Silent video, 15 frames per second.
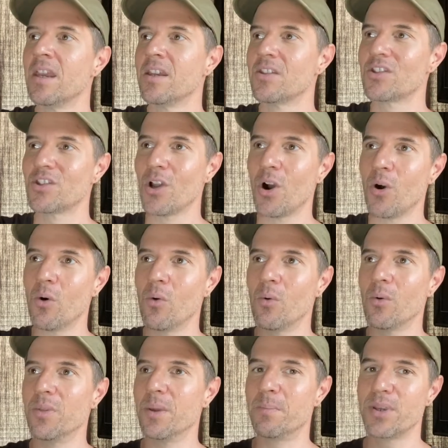So
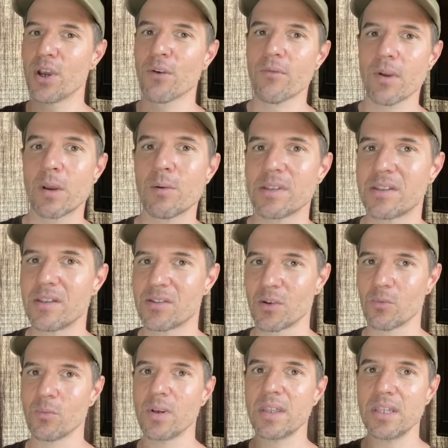the pure frequencies are
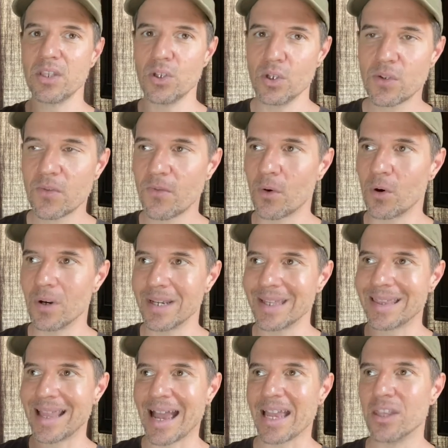really useful
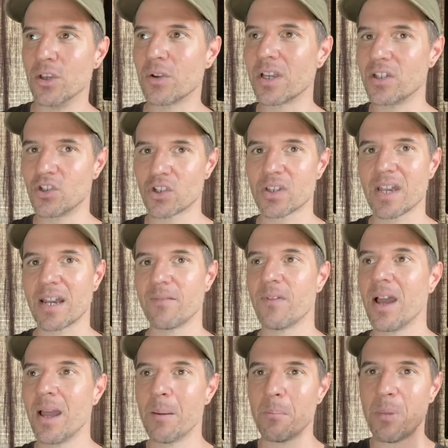in that you can just kind of
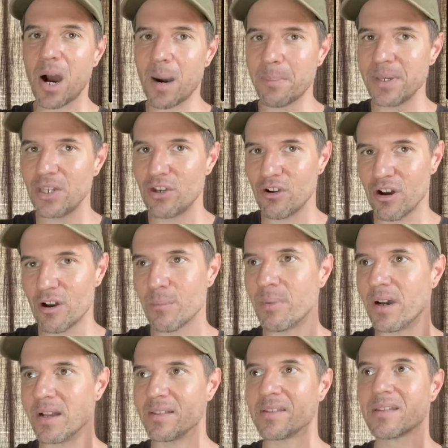pop in your
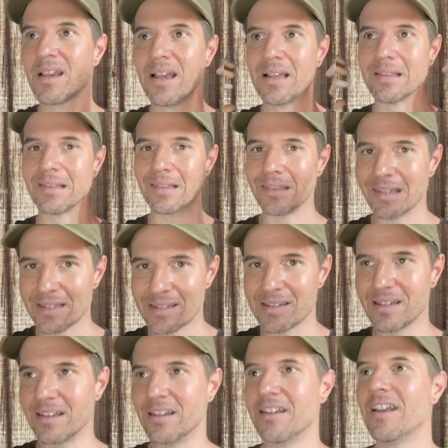earbuds,
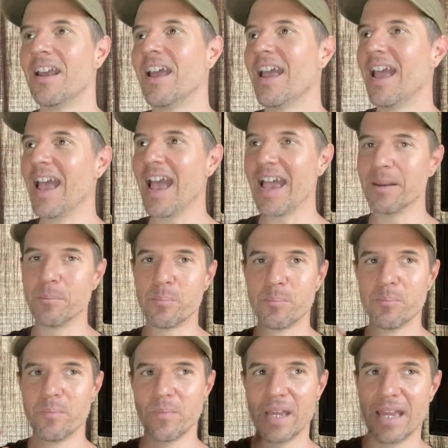listen, and
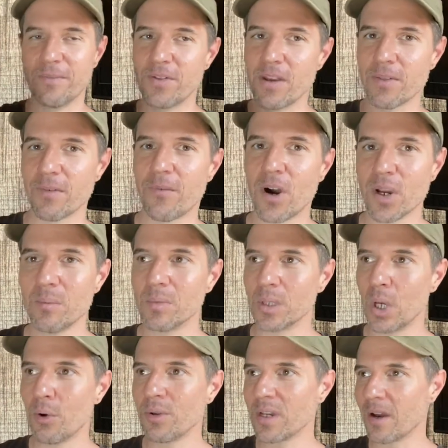if you have the volume
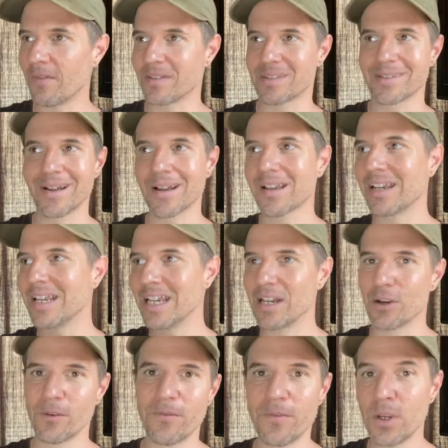low enough, it's not going to
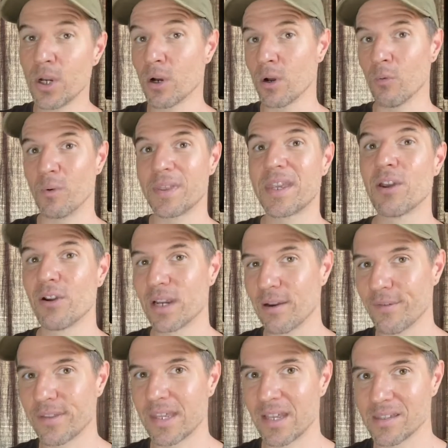interfere with hearing
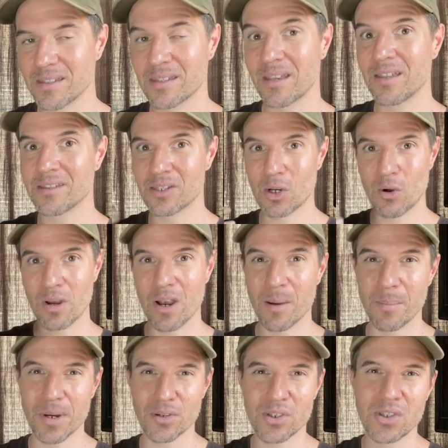everything else that's going on,
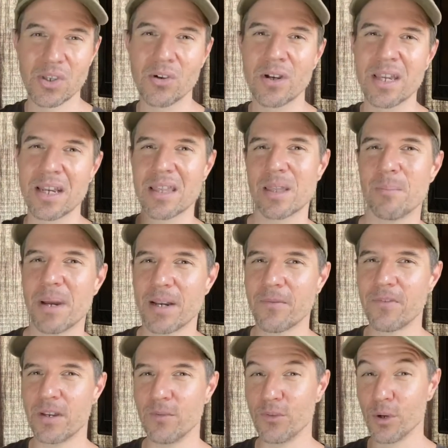but you're still getting the
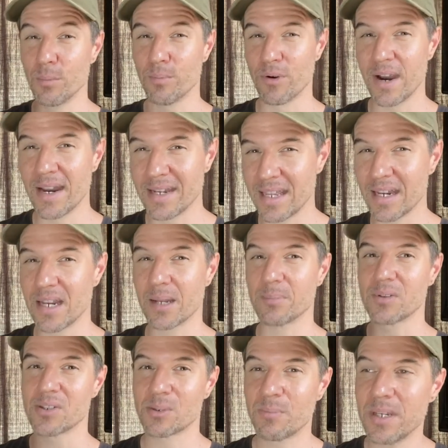benefit of your brain getting up
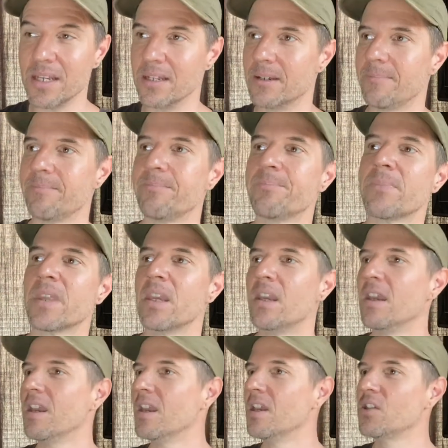to speed.
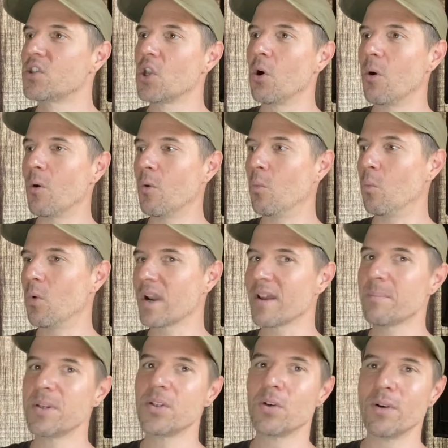So what I've
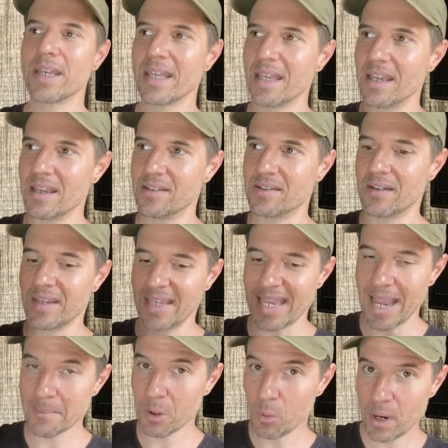been doing is
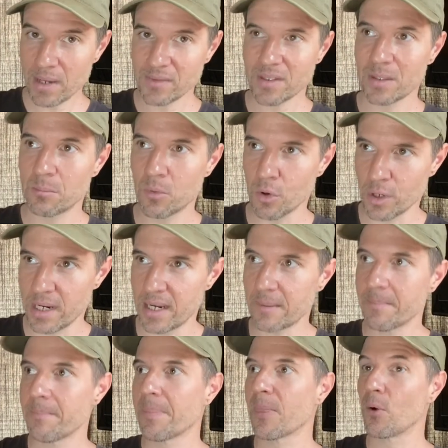gamma waves in the
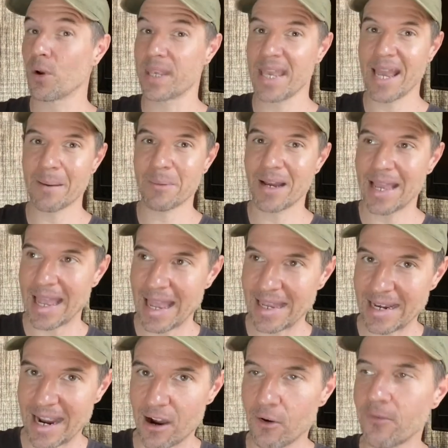morning, or gamma and
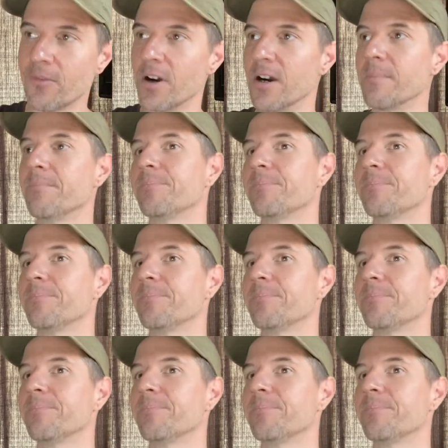alpha.